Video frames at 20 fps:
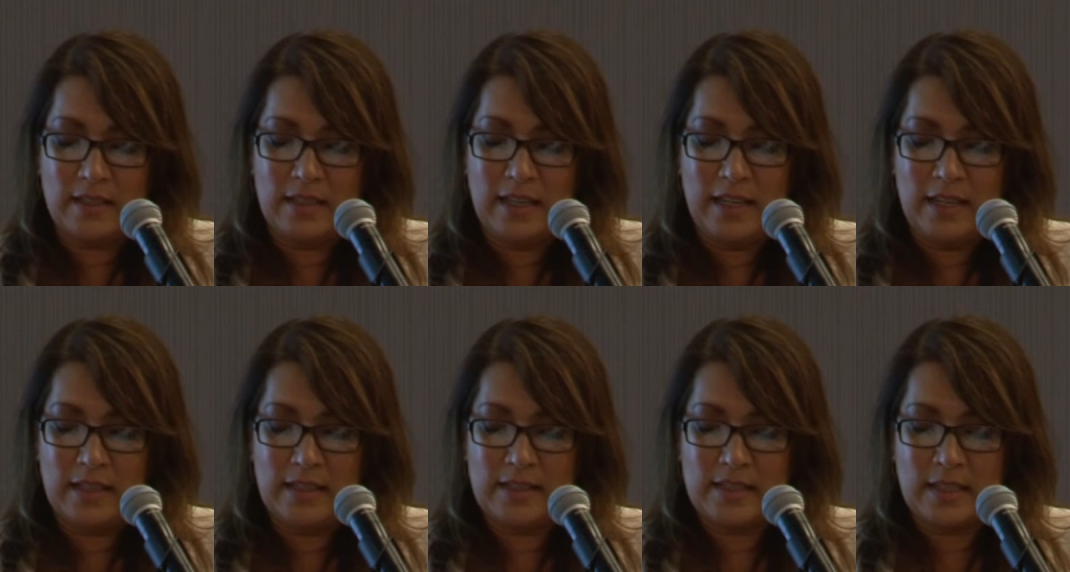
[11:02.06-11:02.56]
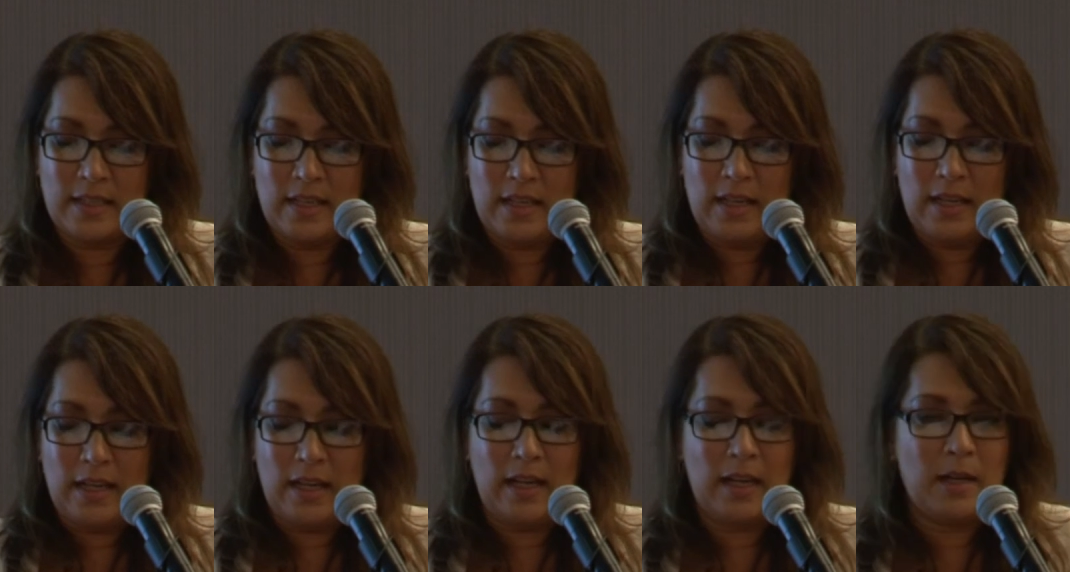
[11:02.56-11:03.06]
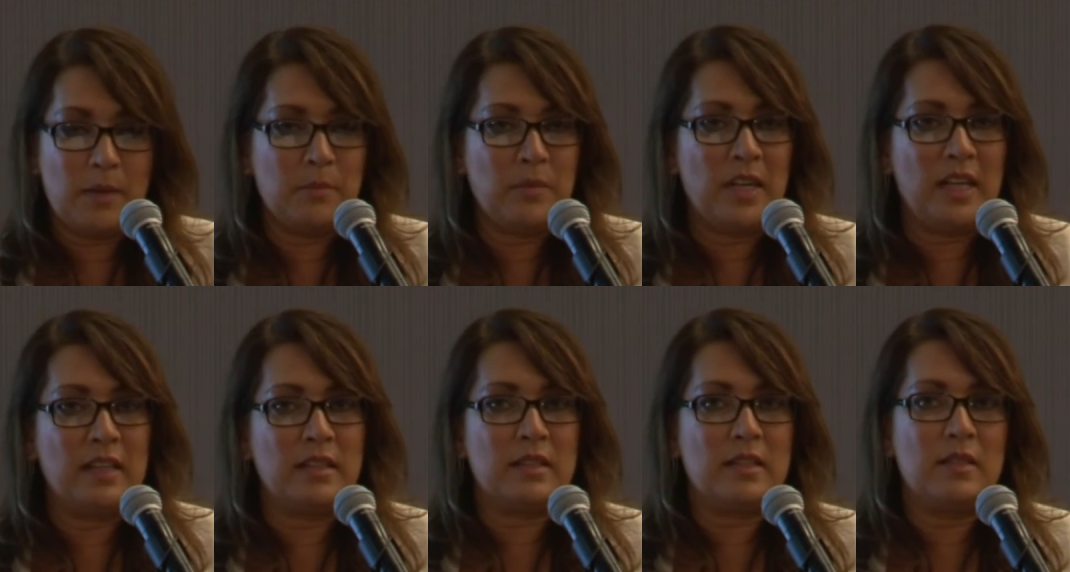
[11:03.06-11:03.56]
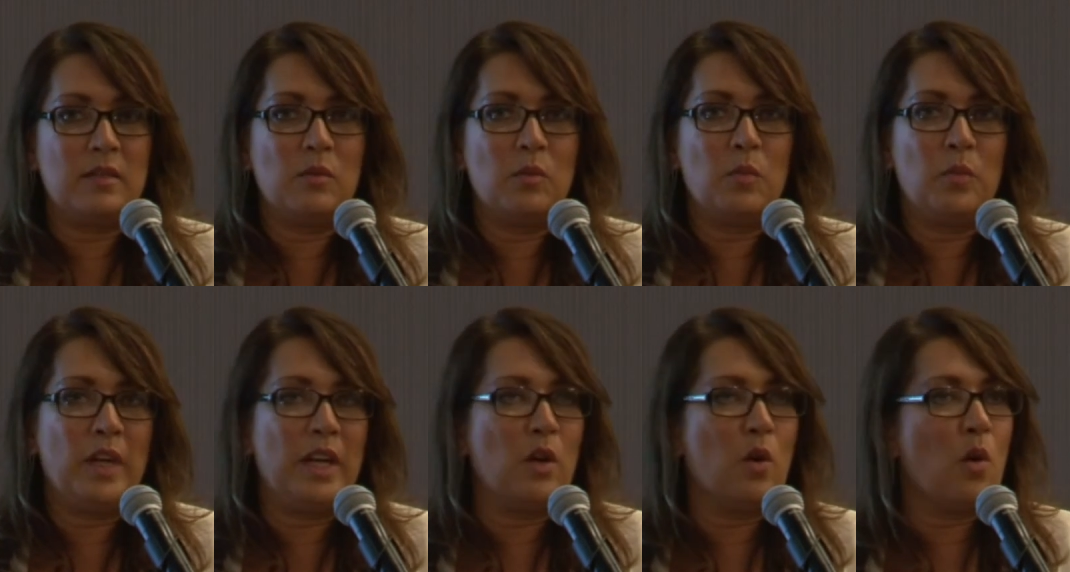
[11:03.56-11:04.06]
needs,
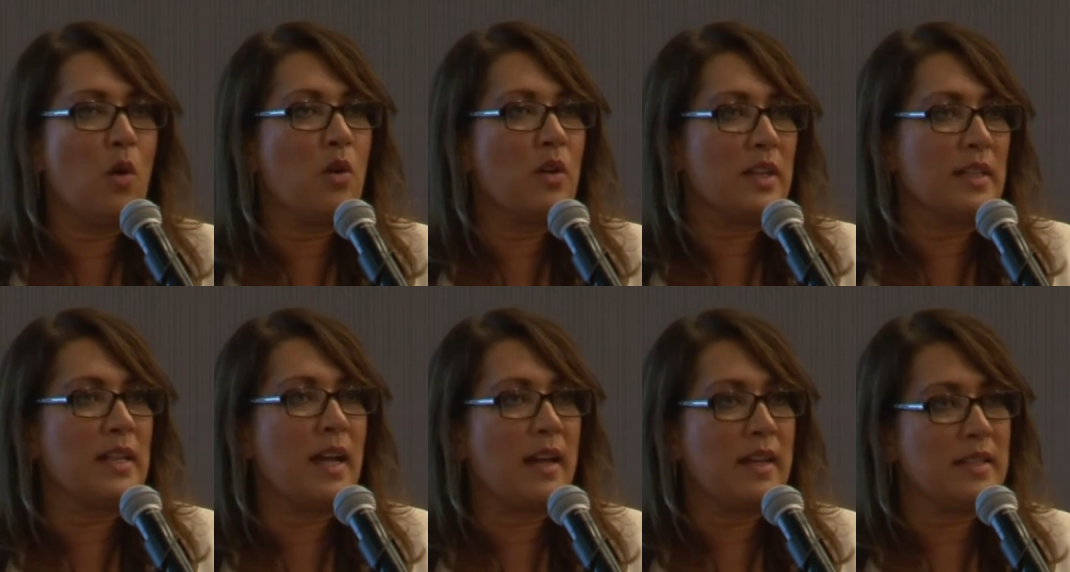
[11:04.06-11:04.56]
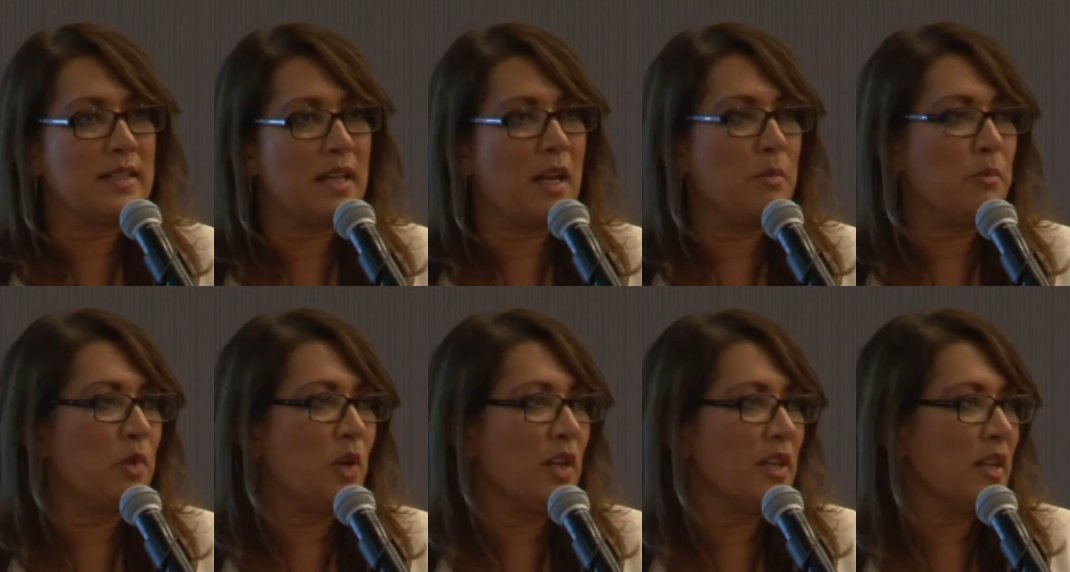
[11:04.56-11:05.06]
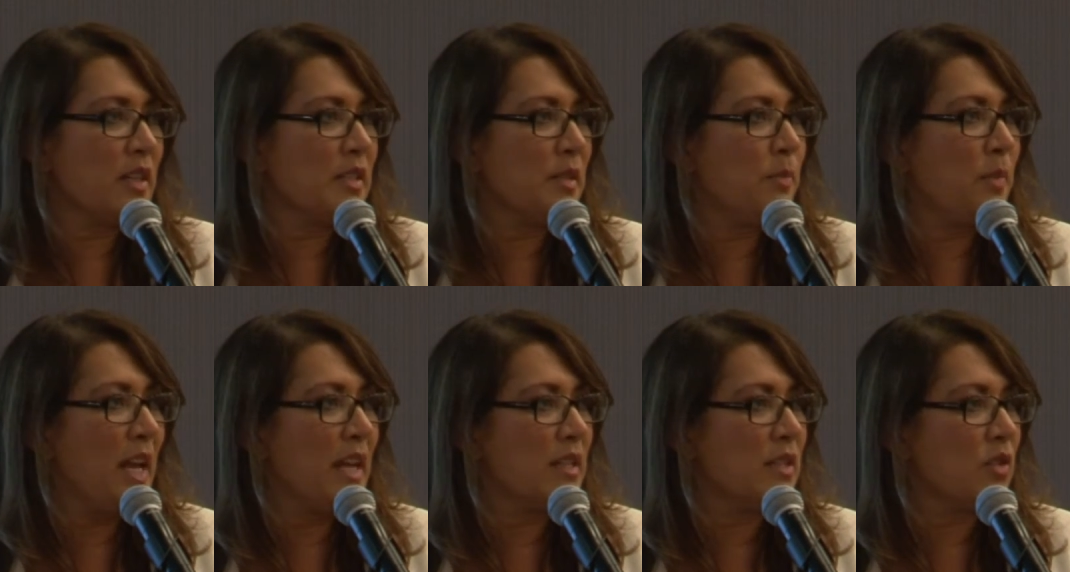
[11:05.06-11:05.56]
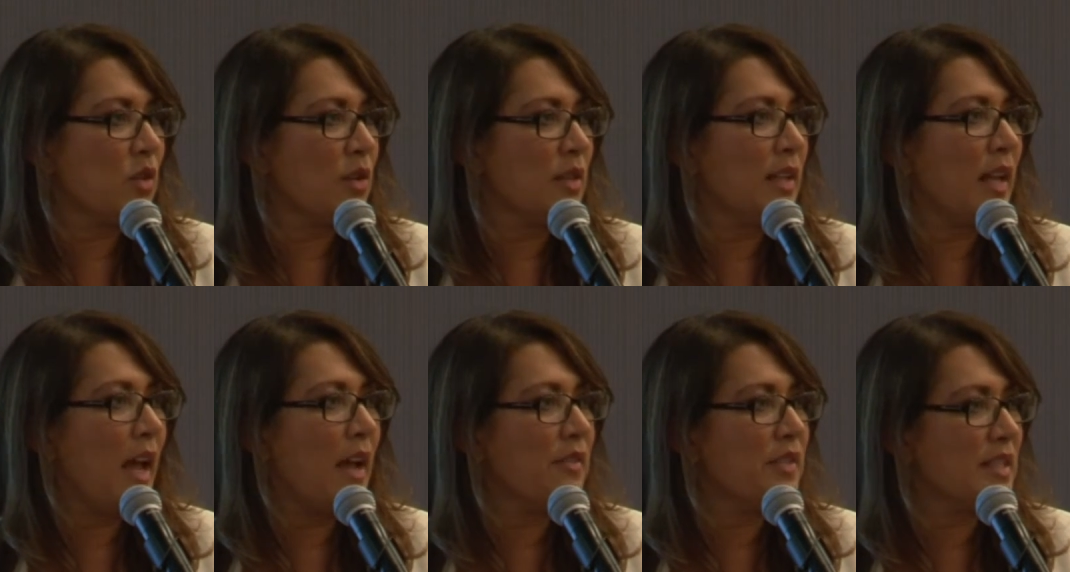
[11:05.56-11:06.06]
we organize our products based on
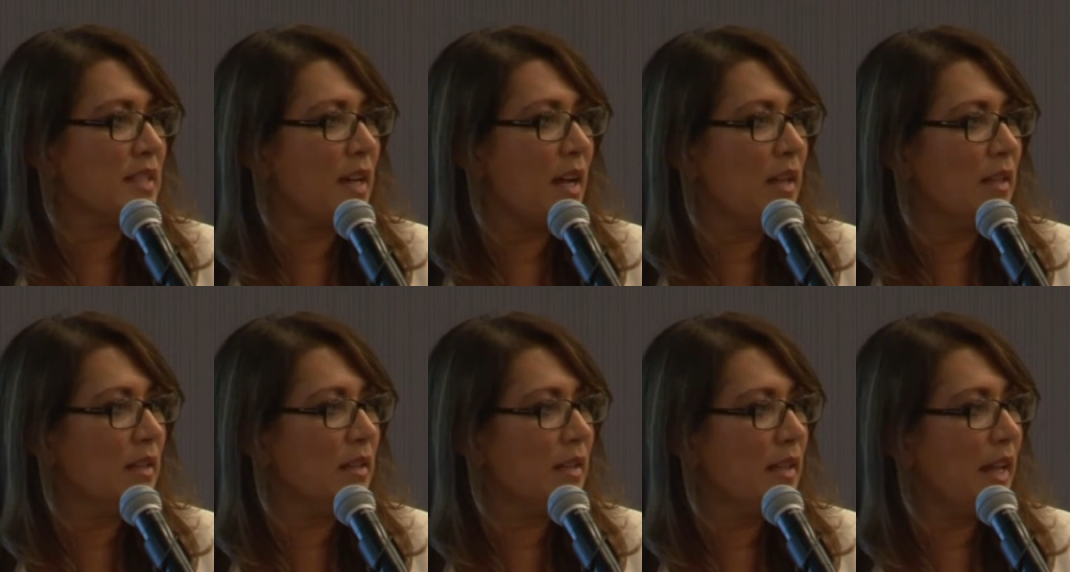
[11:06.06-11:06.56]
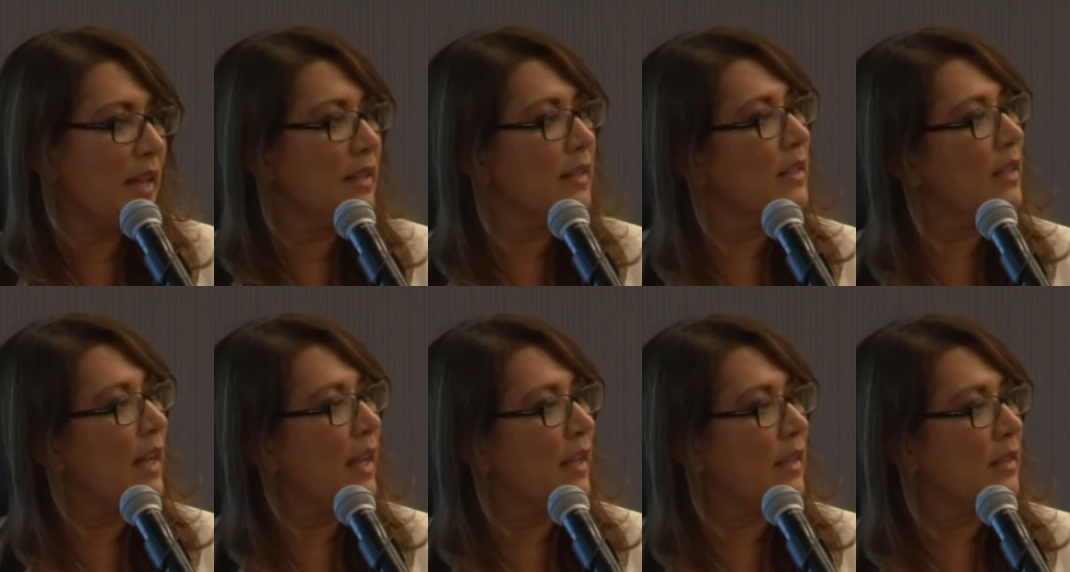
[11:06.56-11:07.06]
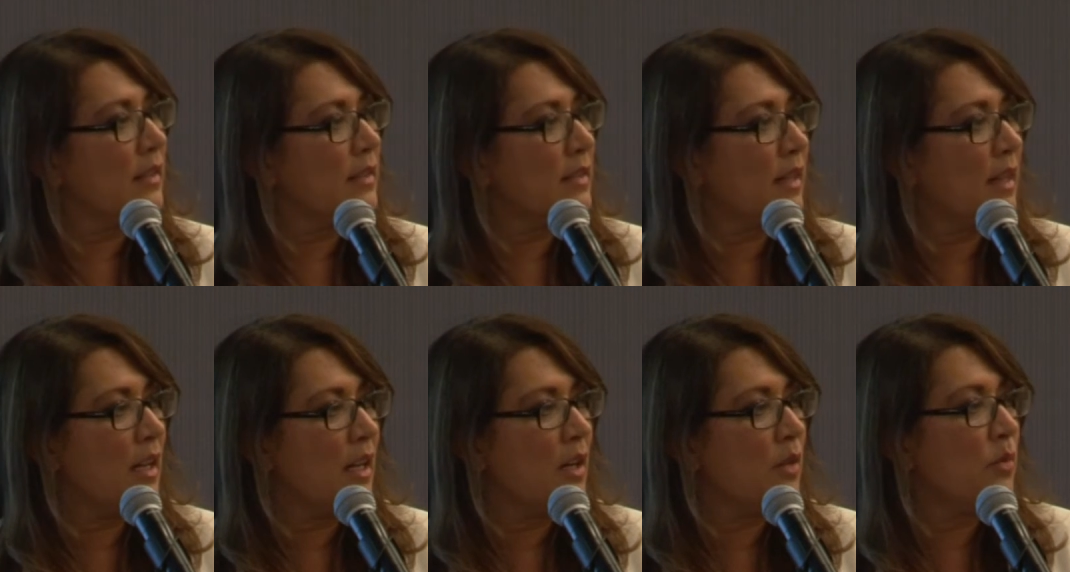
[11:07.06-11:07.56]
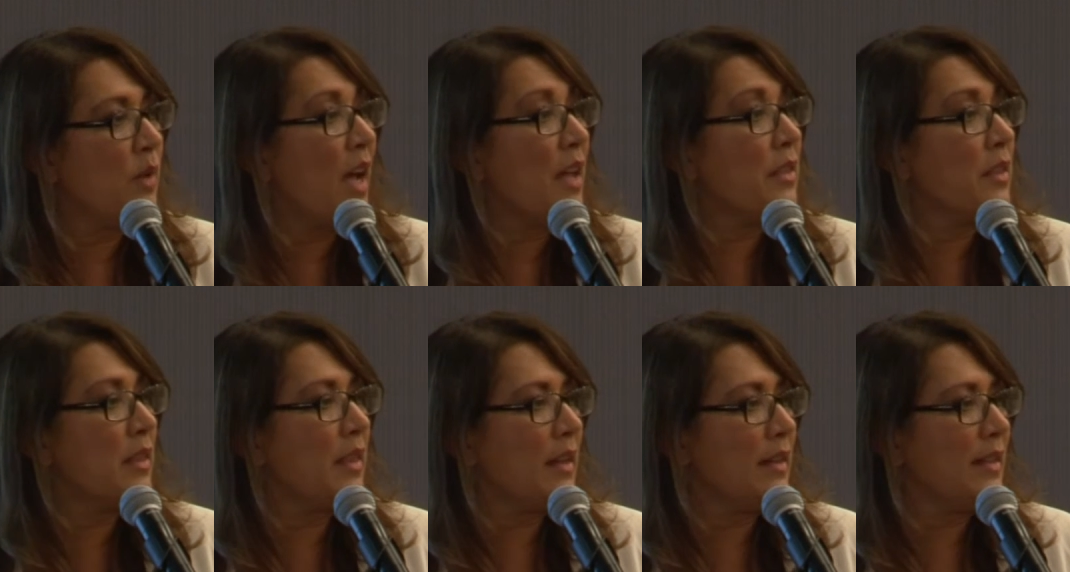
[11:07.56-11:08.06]
lifestyle and
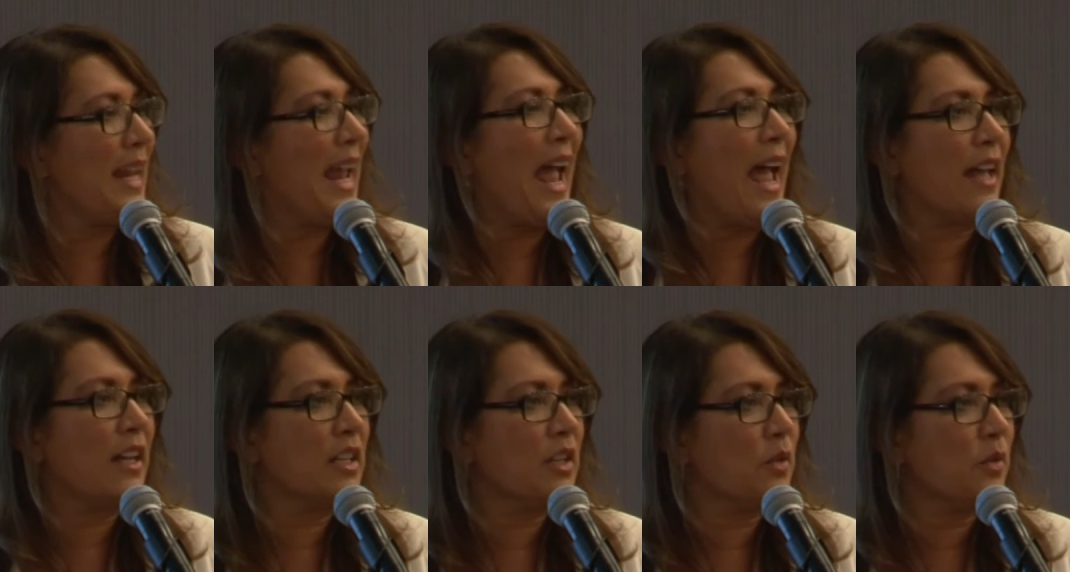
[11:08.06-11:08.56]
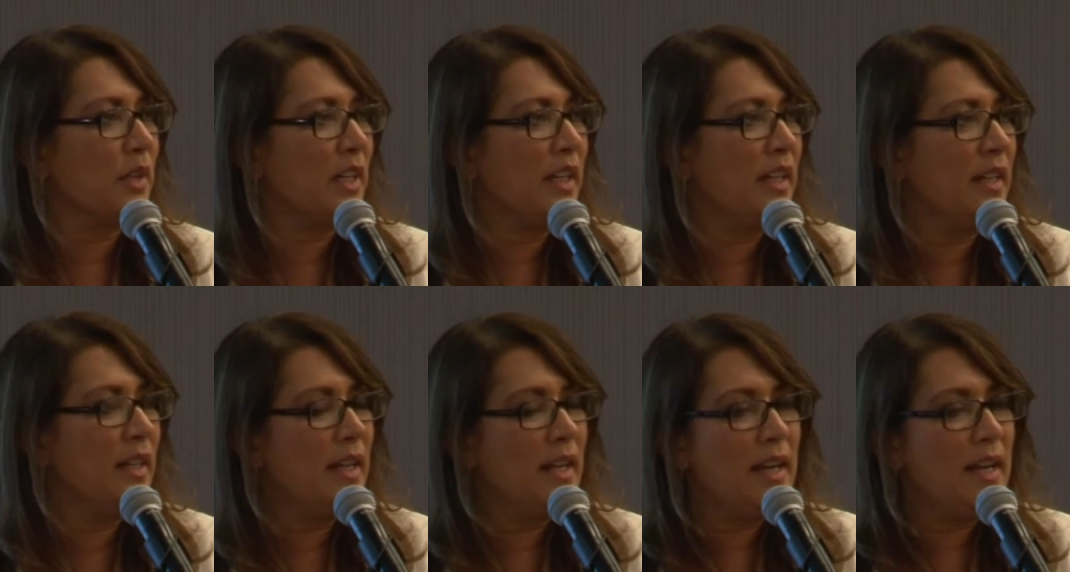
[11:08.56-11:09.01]
rather than category.